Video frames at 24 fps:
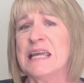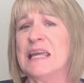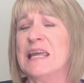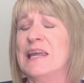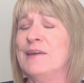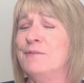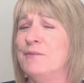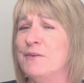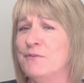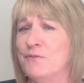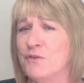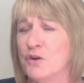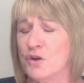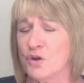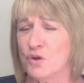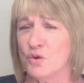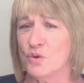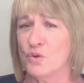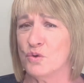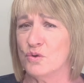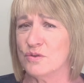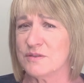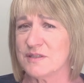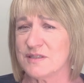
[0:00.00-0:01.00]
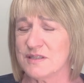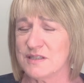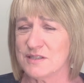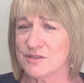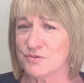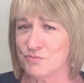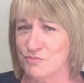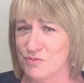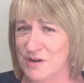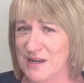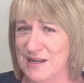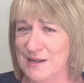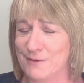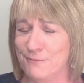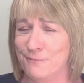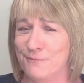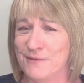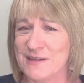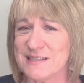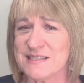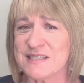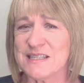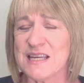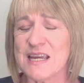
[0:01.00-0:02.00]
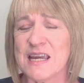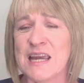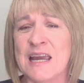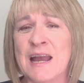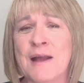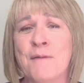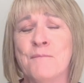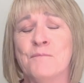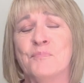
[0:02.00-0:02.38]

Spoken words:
If you've got a horse that's really fussy,